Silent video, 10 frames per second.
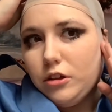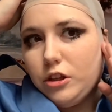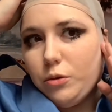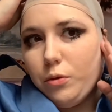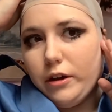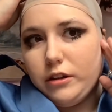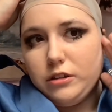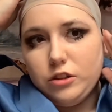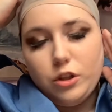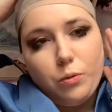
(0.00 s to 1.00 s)
You
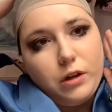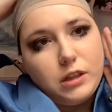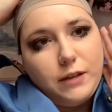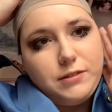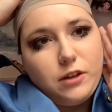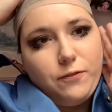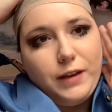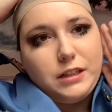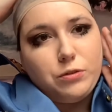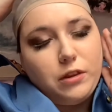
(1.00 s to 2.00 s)
want to lift your
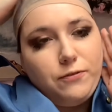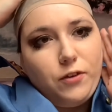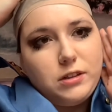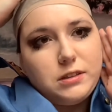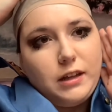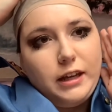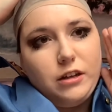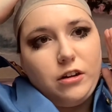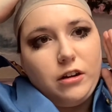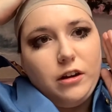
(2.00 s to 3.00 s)
face with the first
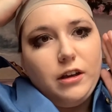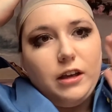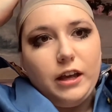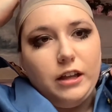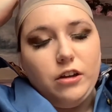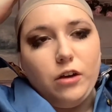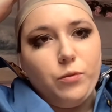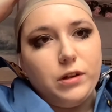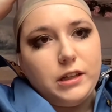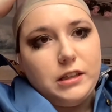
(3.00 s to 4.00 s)
layer, and not
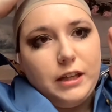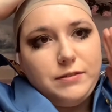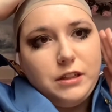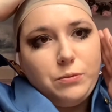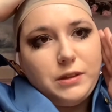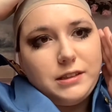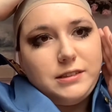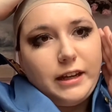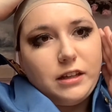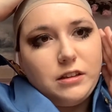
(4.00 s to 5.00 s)
really lift it with the
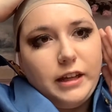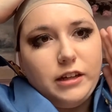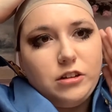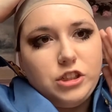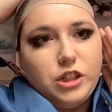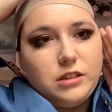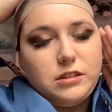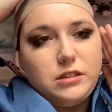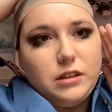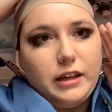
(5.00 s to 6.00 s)
second layer.
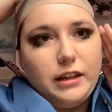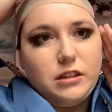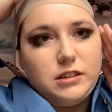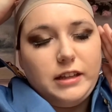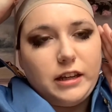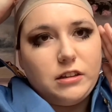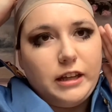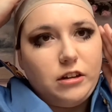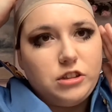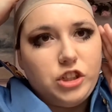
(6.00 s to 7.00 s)
And the second
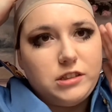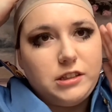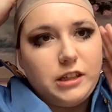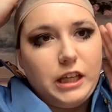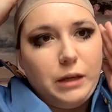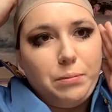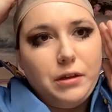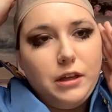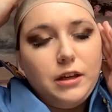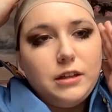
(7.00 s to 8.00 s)
layer is just to keep
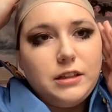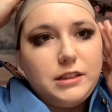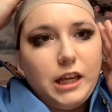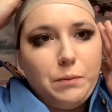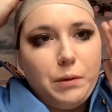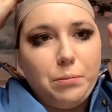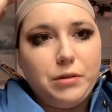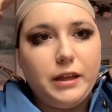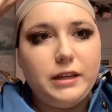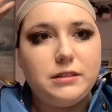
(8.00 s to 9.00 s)
the tape in
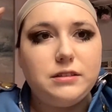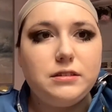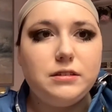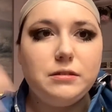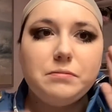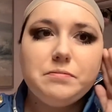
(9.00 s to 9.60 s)
place.